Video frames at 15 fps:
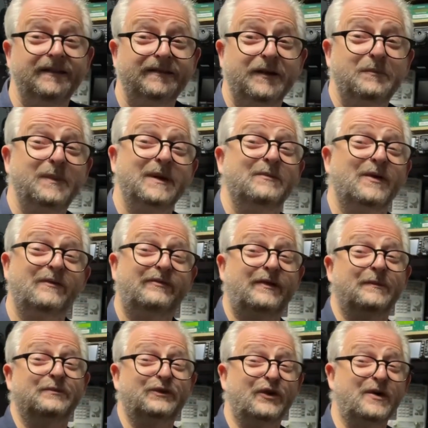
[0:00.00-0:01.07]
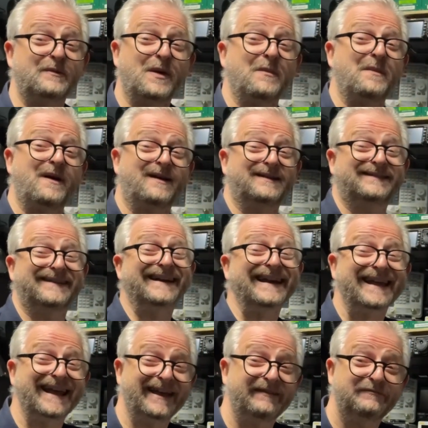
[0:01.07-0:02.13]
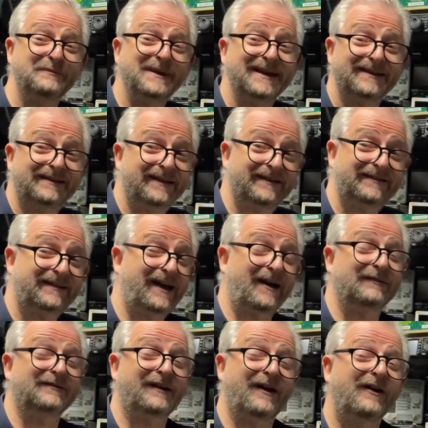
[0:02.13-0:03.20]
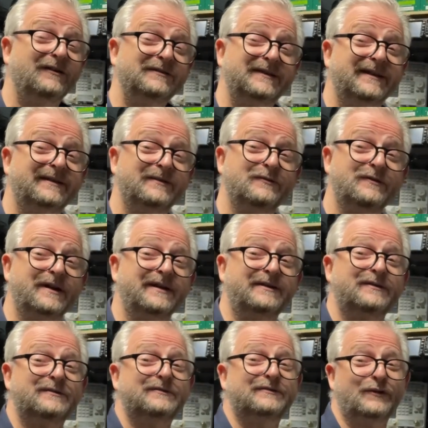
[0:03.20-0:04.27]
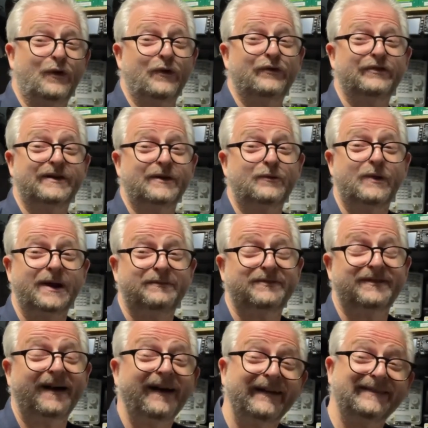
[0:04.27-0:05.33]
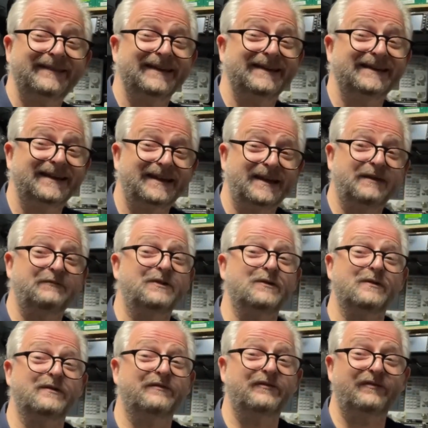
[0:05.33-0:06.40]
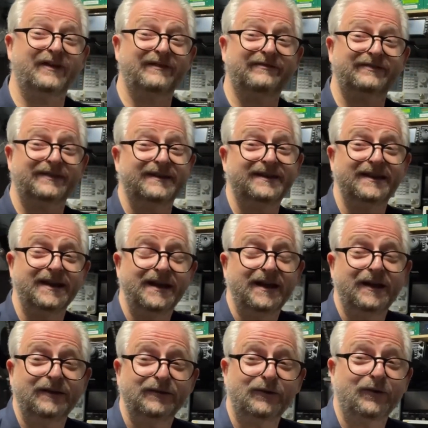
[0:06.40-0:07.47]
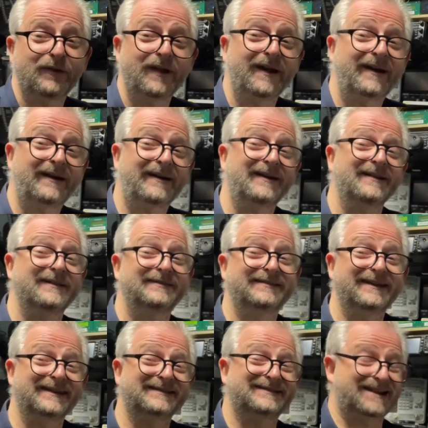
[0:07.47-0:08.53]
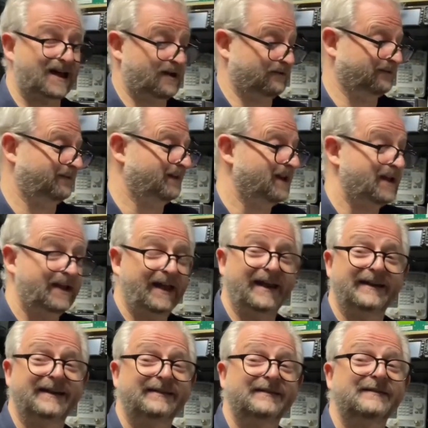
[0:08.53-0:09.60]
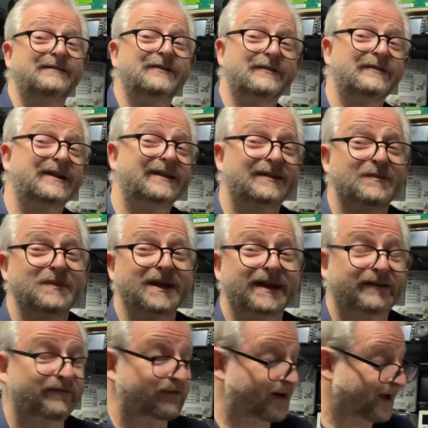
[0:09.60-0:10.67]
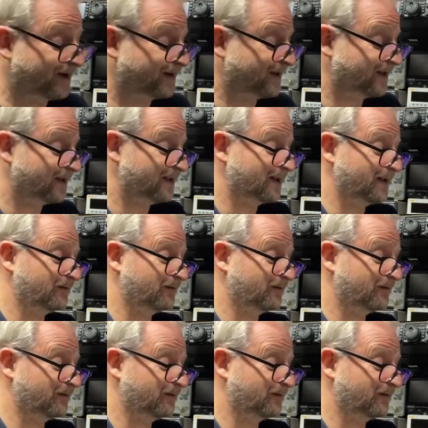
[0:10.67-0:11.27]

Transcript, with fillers: The people from Thermal Master gave me a discount code that you can use on their website, and they give you a fifty dollar discount, and that is during the Black Friday.